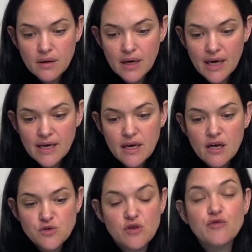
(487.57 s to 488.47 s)
Okay,
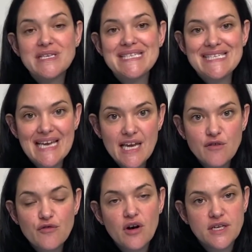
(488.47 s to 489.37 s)
so if we stain
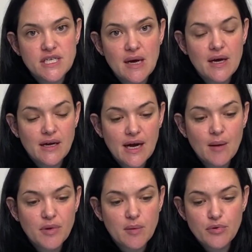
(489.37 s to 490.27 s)
for
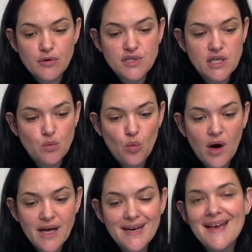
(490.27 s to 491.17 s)
uncoupling protein
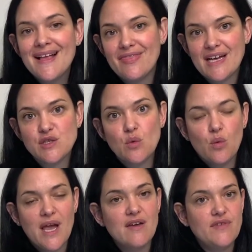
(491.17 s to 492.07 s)
1, that's a
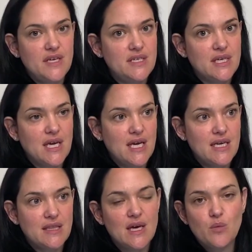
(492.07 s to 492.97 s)
way of
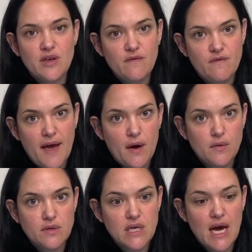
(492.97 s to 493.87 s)
indicating that we
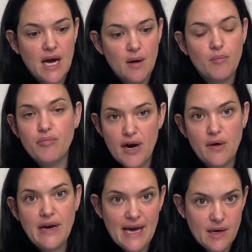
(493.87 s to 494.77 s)
found uh,
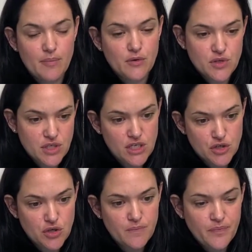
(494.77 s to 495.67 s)
brown adipose
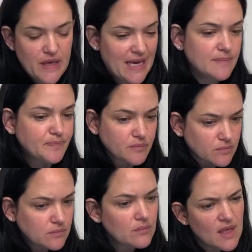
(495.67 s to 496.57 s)
tissue okay?
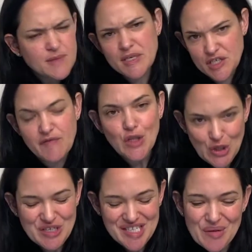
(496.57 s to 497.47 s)
Especially if it
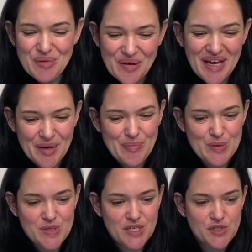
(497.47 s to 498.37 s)
looks like brown
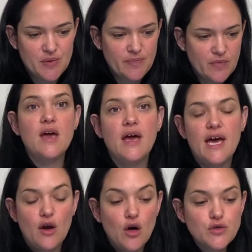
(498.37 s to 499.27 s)
adipose tissue. And
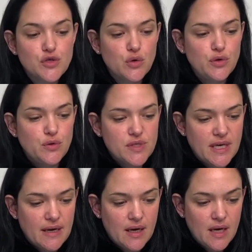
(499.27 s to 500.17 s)
also using
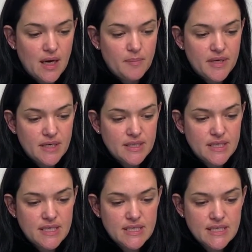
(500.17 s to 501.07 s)
a, a
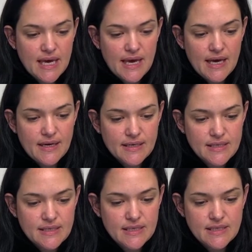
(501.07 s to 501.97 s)
PET scan, a
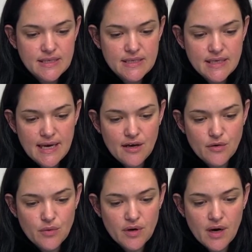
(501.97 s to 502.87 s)
CT scan,
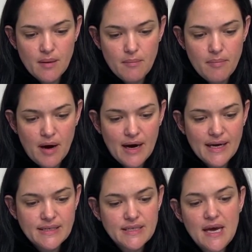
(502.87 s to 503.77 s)
or a
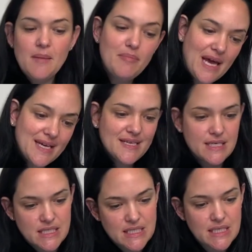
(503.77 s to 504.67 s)
combined PET
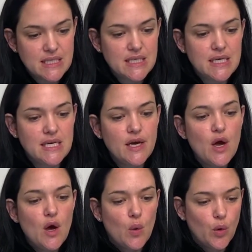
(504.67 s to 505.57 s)
and CT,
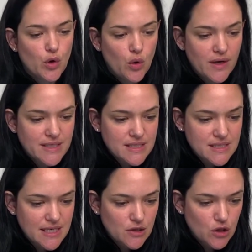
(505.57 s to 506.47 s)
we're going to
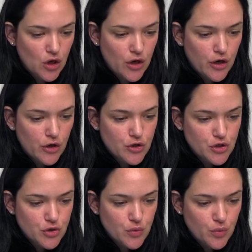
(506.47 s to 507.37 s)
see
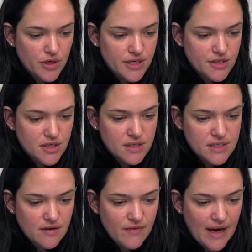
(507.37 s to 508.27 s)
larger regions
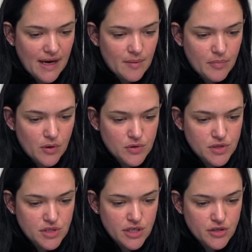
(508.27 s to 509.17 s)
of adipose
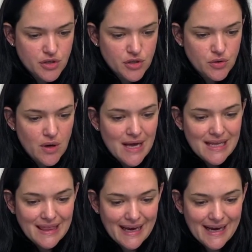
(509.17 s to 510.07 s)
tissue,
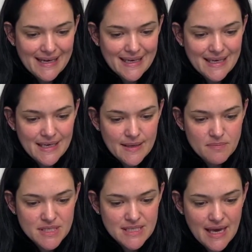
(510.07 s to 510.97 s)
like I keep
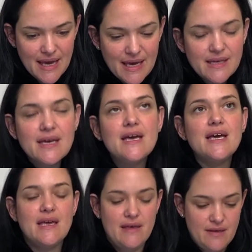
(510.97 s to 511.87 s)
saying,
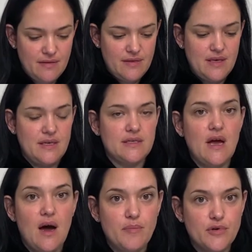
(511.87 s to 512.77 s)
in these
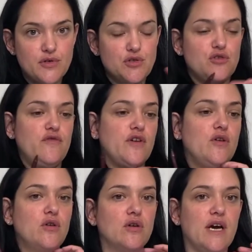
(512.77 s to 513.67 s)
upper
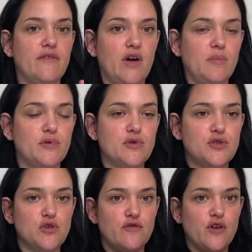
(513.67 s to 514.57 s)
cervical, kind of upper
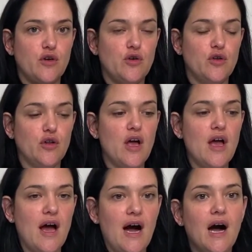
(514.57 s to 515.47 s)
cervical,
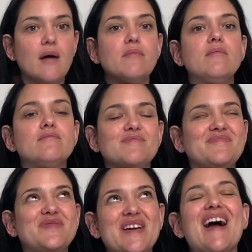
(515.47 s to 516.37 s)
um,
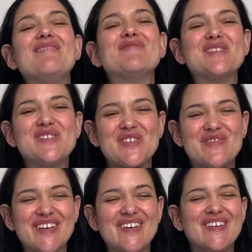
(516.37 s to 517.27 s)
sorry, upper
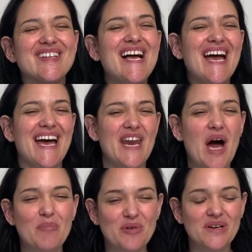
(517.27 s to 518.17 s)
cervical and
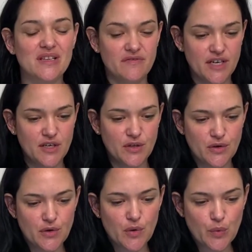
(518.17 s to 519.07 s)
upper
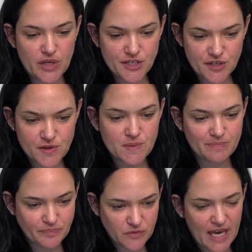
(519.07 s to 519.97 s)
clavicular regions.
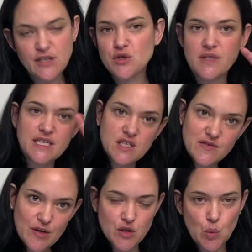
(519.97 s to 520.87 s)
Okay, so that's as
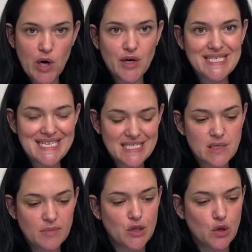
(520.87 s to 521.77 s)
far as where it tends to
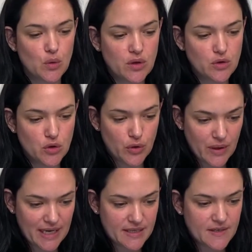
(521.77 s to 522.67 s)
be lo
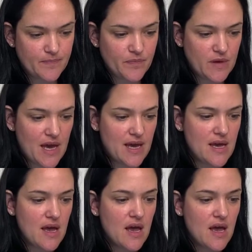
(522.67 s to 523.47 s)
located. Okay.